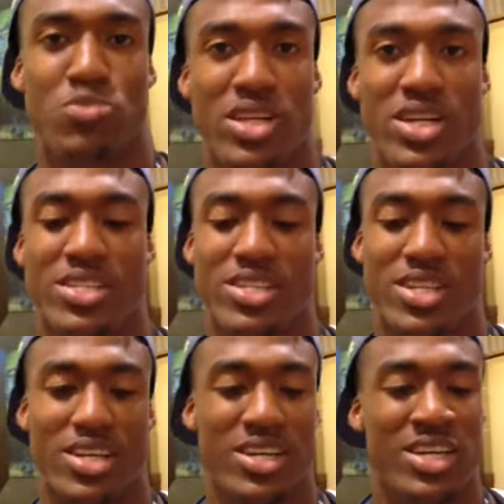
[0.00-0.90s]
players and
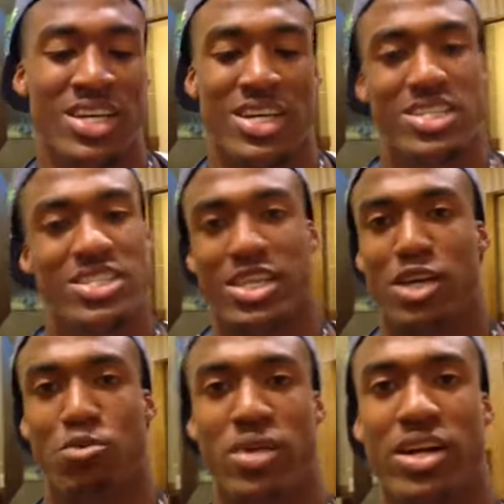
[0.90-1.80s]
just
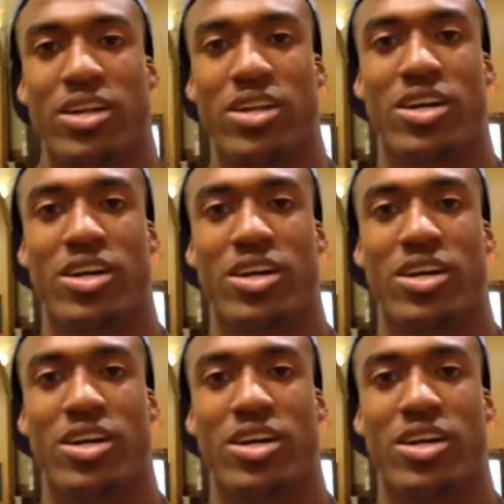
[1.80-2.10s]
getting better